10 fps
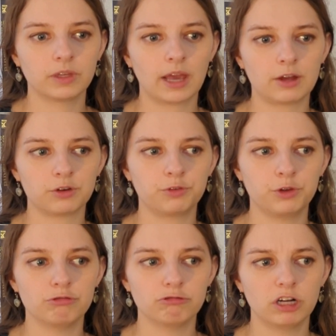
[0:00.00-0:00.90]
and a
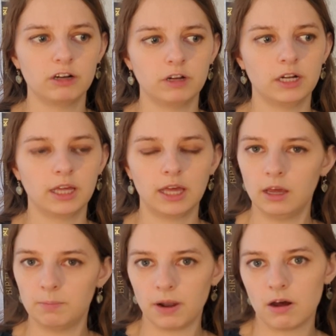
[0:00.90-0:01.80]
few really, really key
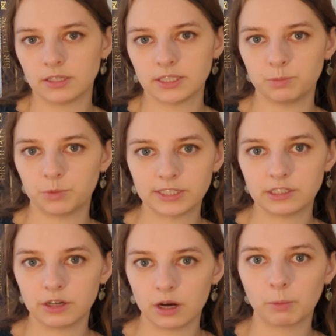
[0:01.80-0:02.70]
plants in
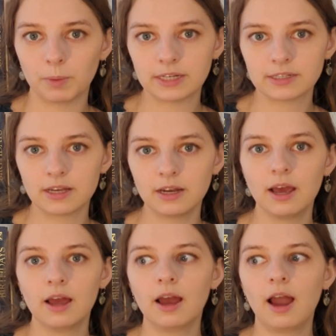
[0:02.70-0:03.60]
Western herbal medicine.
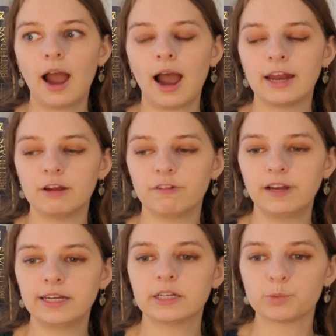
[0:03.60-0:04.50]
And it
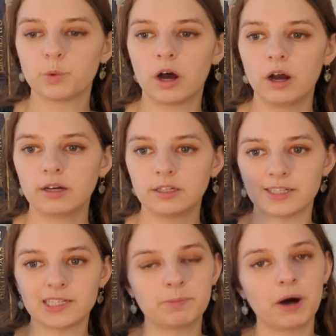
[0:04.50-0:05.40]
really does work to
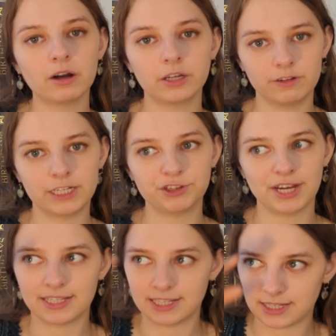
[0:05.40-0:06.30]
spark your
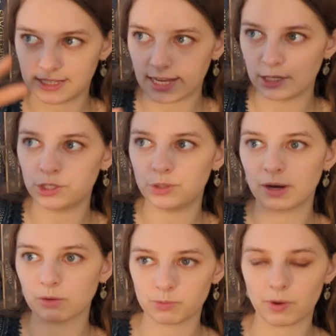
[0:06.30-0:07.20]
interest to send you
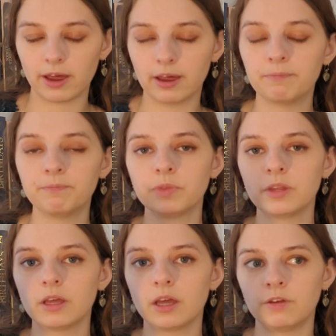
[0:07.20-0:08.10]
elsewhere.
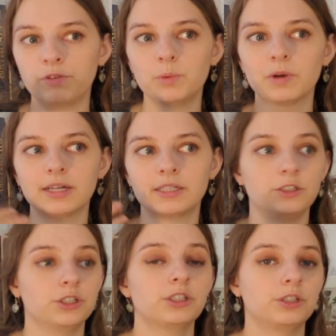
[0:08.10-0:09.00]
If you would like to
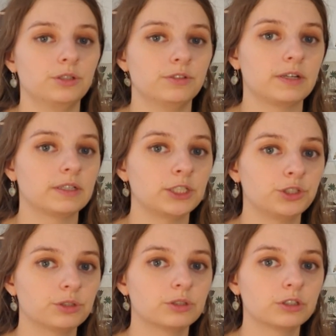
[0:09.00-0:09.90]
just do the
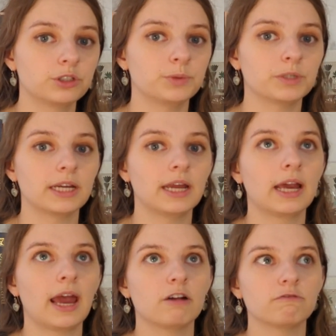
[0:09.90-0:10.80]
foundation course, you are going to
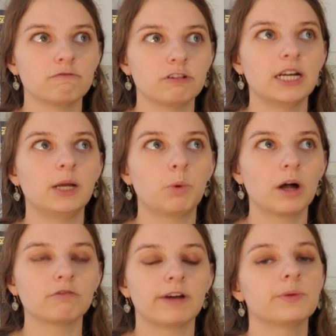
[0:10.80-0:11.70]
get a really
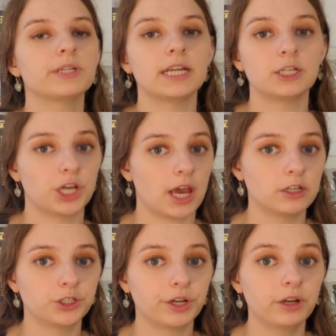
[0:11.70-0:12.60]
well-rounded
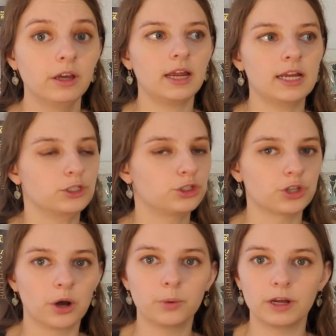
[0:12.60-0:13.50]
education. It's
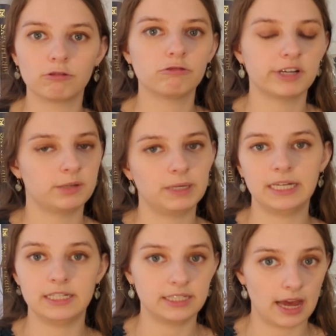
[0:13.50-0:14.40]
so incredibly
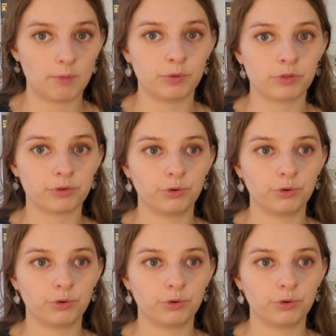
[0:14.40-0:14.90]
in-depth